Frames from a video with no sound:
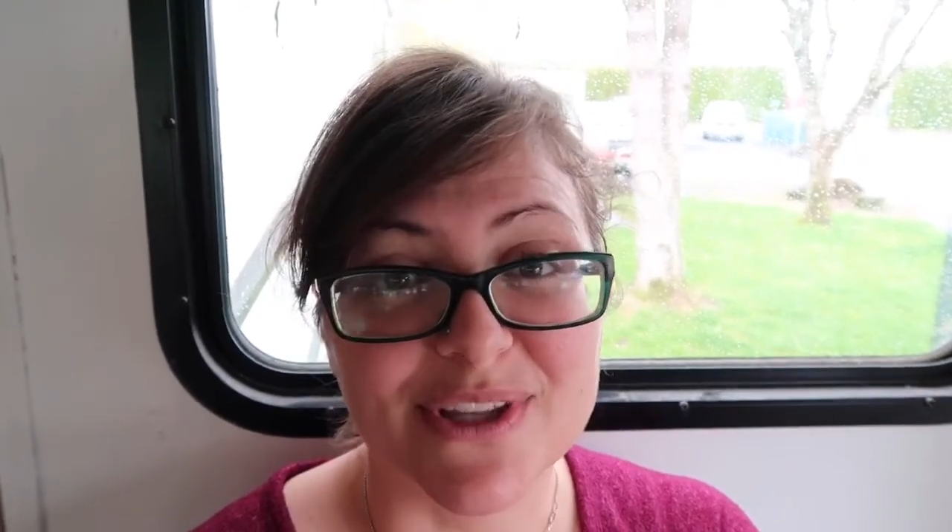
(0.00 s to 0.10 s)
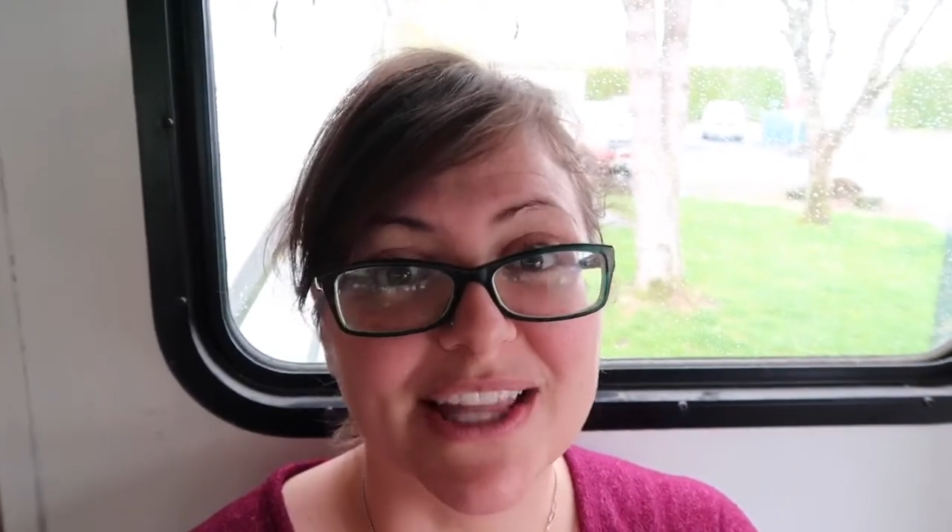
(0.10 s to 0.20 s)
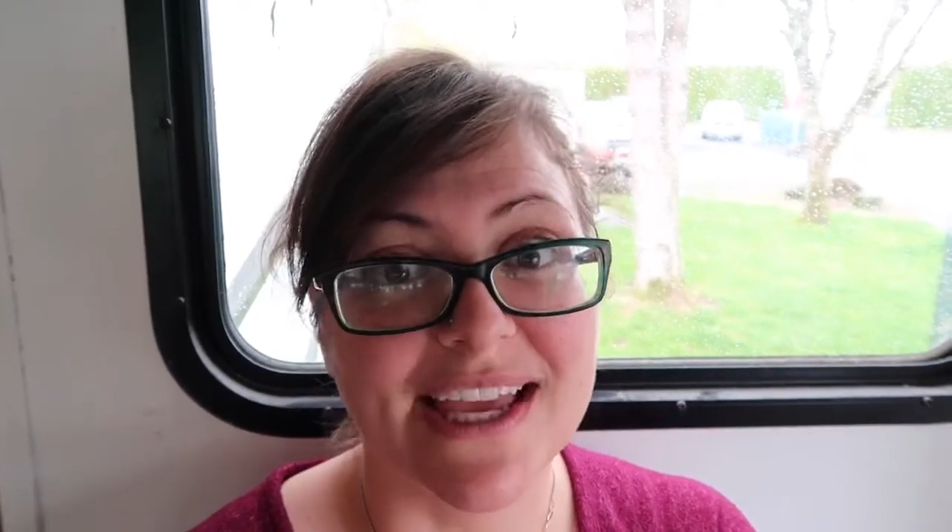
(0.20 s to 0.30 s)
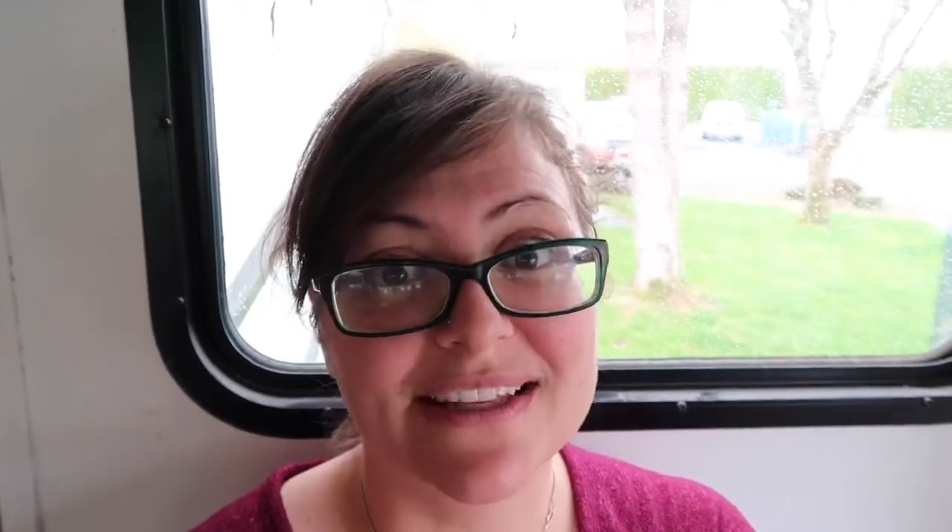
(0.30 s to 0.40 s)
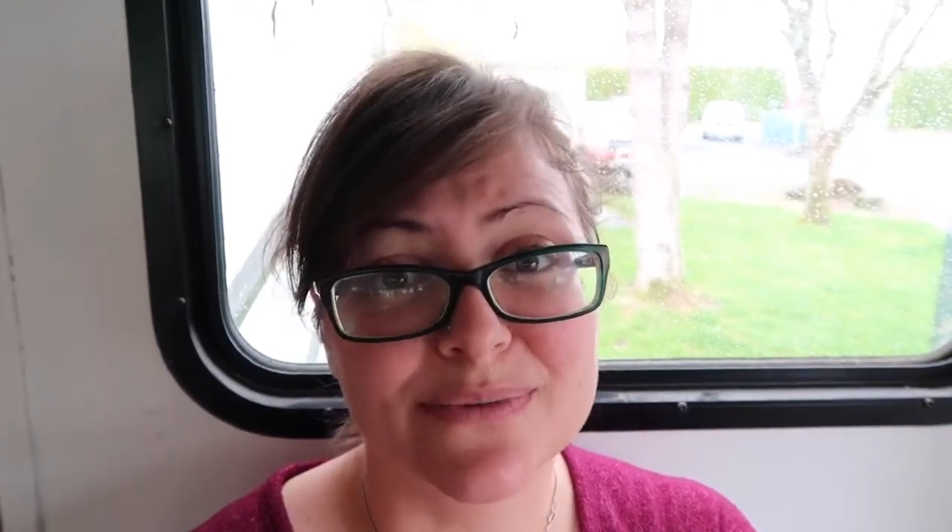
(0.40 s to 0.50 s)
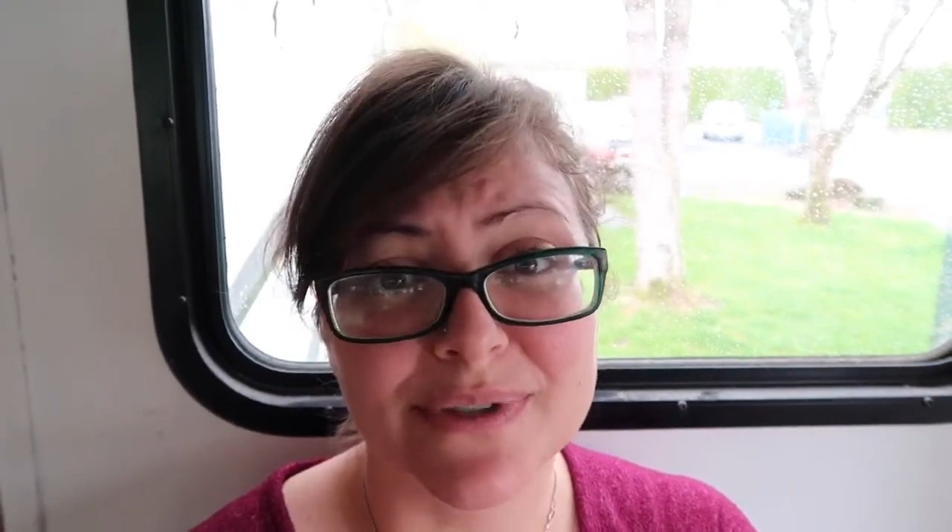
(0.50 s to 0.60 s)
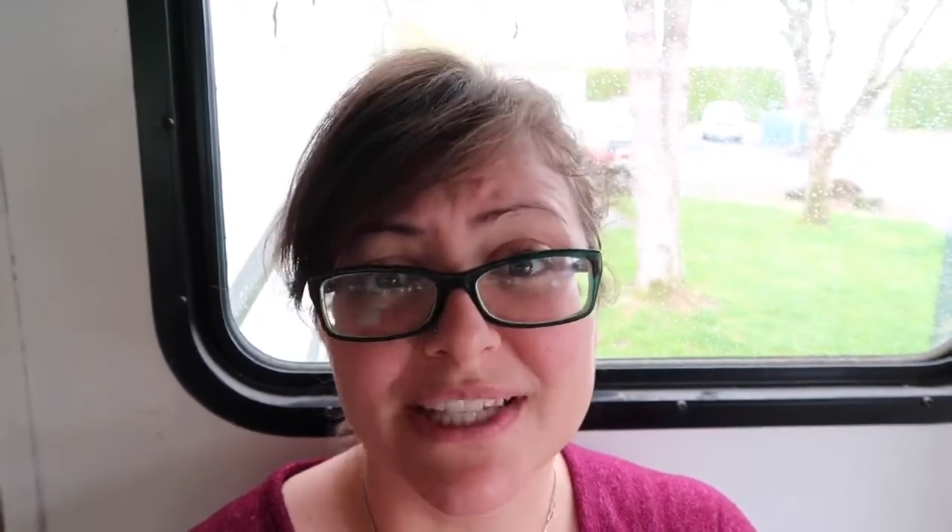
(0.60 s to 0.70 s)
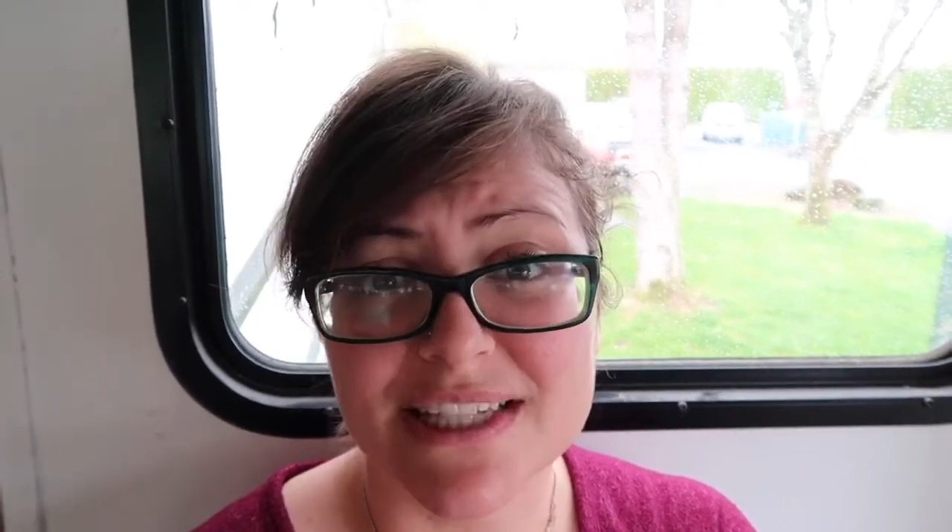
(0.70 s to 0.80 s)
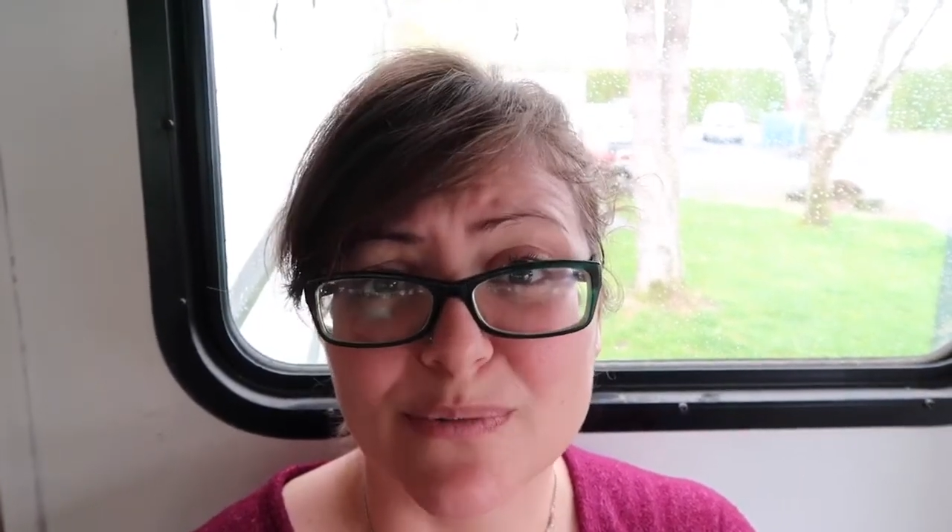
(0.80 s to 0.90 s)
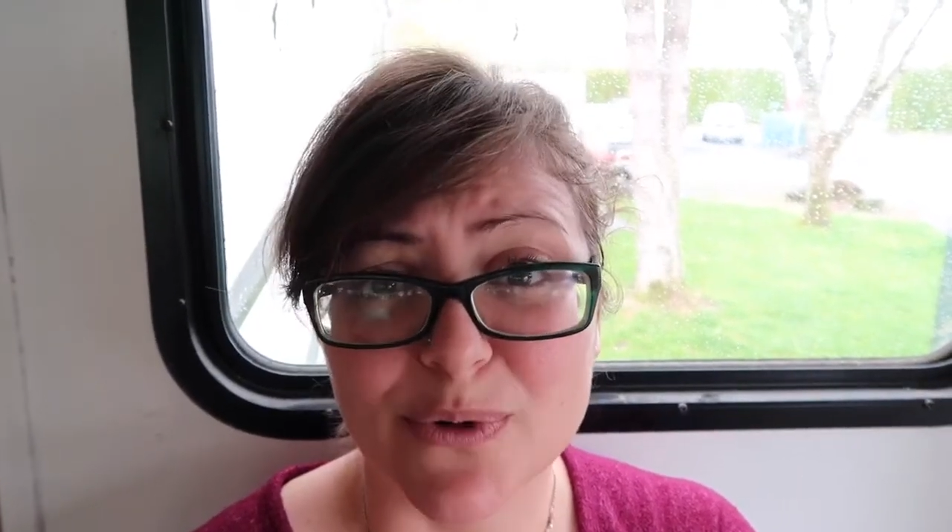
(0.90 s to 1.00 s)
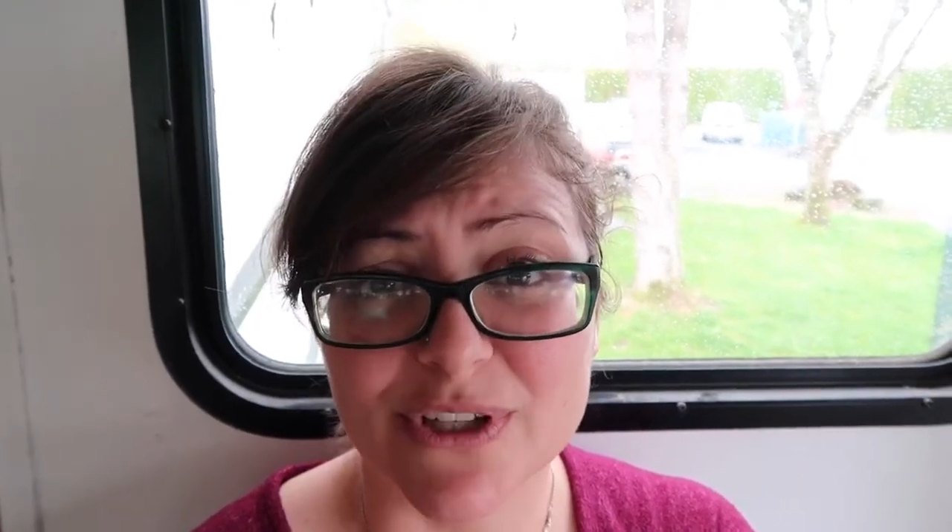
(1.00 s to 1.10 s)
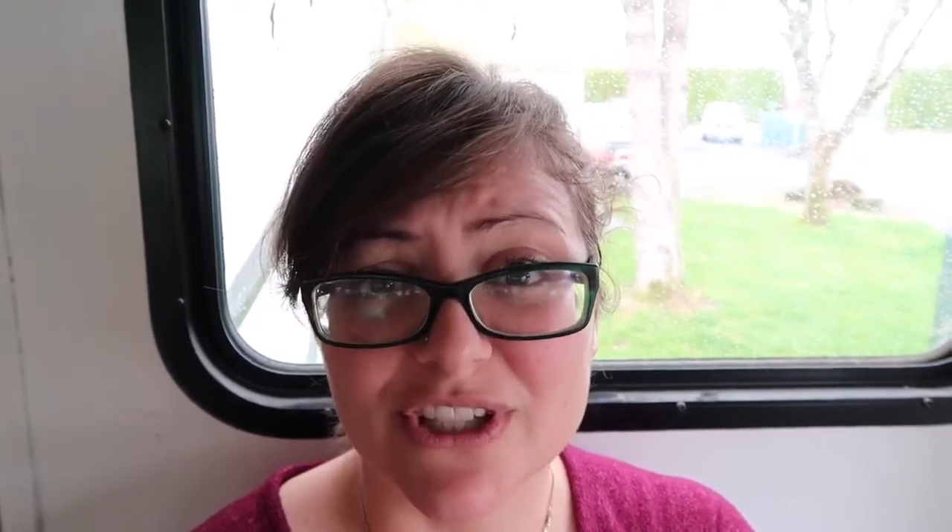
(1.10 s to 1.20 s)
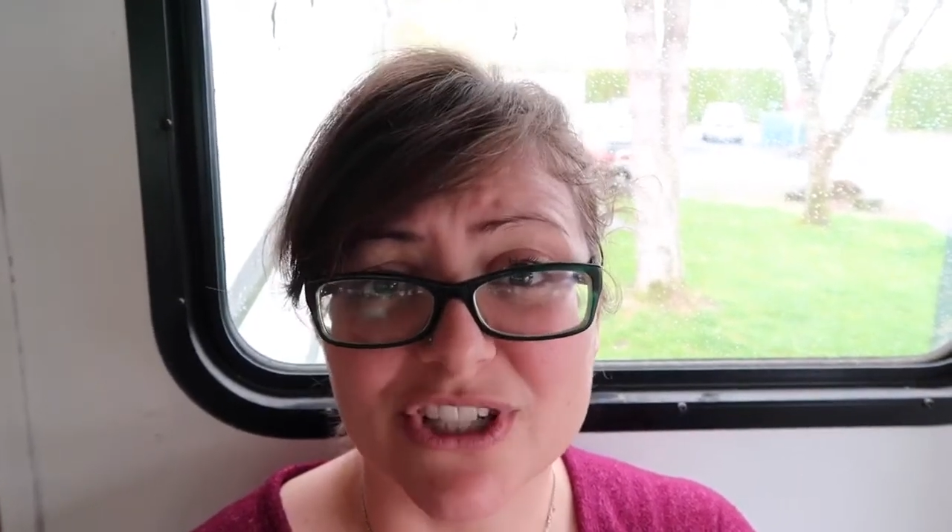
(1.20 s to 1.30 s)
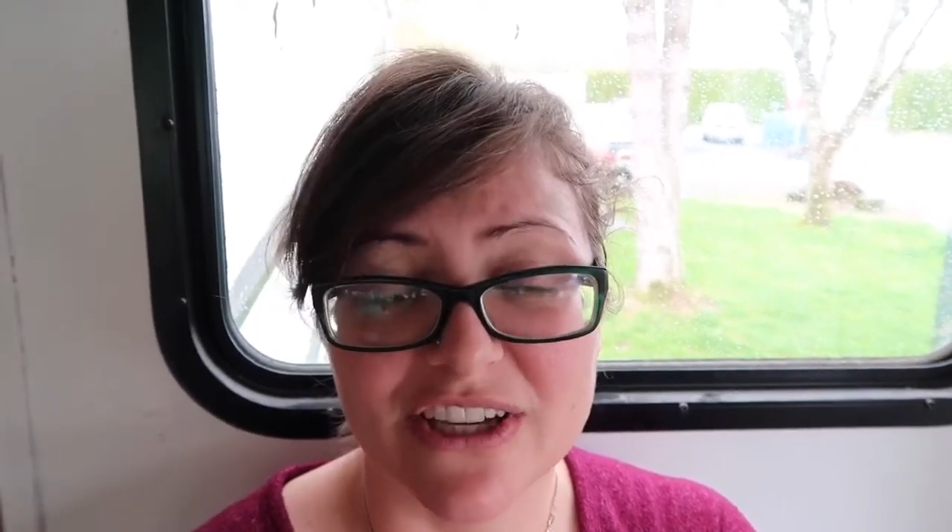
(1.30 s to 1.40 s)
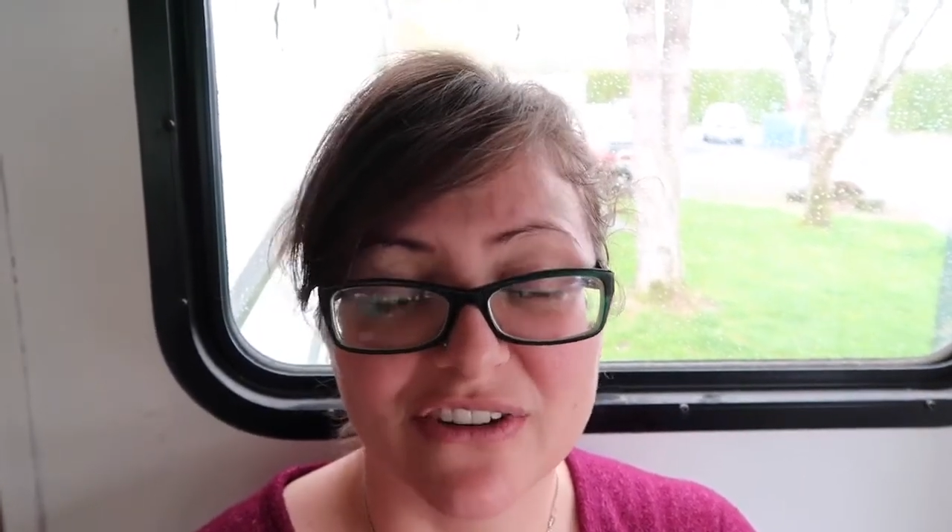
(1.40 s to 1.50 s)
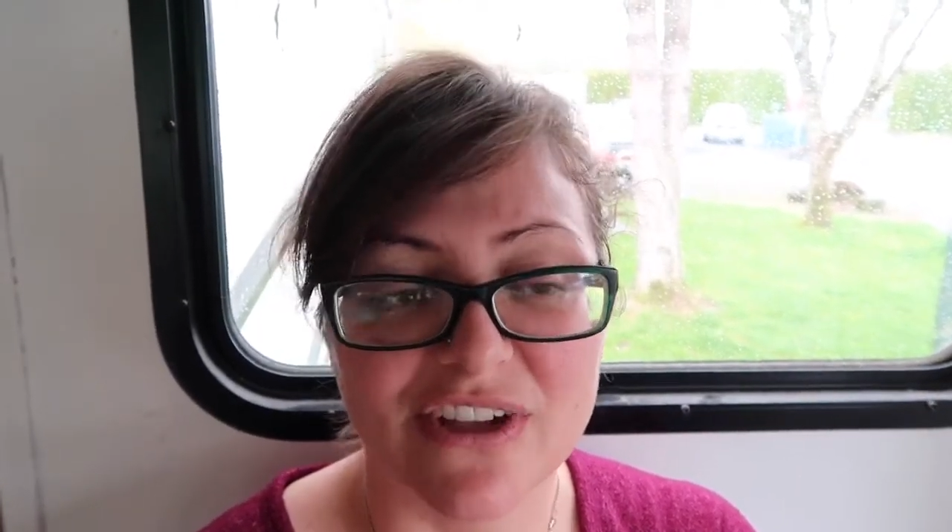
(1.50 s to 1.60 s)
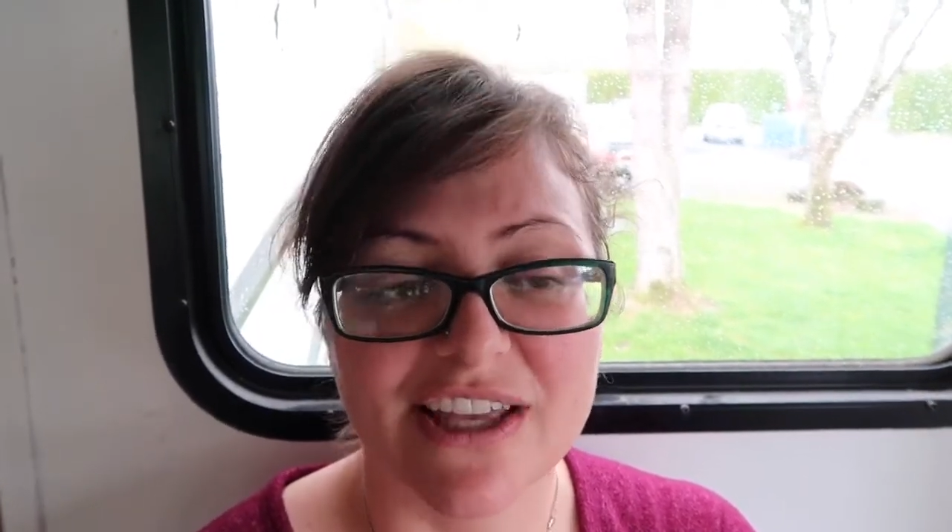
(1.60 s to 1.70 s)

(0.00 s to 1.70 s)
The likes really support the channel,